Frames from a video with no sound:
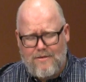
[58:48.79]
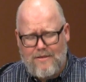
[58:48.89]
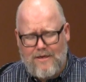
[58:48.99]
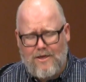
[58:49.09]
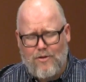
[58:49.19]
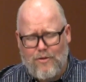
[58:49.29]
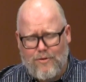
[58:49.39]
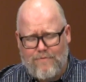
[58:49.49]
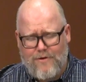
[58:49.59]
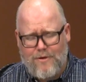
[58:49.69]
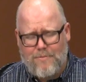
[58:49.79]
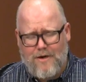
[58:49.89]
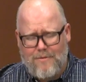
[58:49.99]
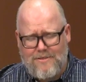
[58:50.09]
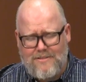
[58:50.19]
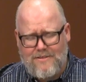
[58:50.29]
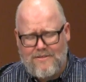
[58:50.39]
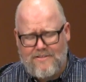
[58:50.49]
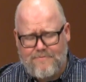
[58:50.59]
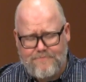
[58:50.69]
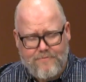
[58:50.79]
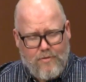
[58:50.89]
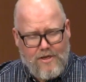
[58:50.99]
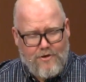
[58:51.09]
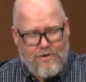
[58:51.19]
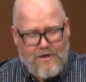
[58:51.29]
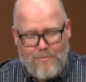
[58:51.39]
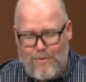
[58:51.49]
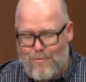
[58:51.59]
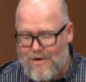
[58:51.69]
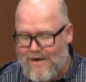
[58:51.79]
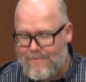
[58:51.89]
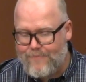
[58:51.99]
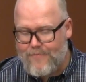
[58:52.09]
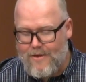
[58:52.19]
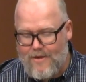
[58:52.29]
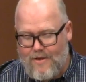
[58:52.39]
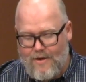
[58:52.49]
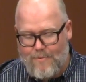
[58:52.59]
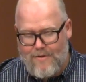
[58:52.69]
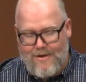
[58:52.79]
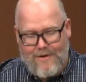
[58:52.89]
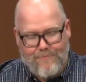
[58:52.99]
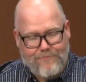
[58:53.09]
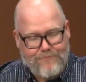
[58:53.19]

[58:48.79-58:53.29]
Thank you, Lord, for your promises. In your name we pray. Amen.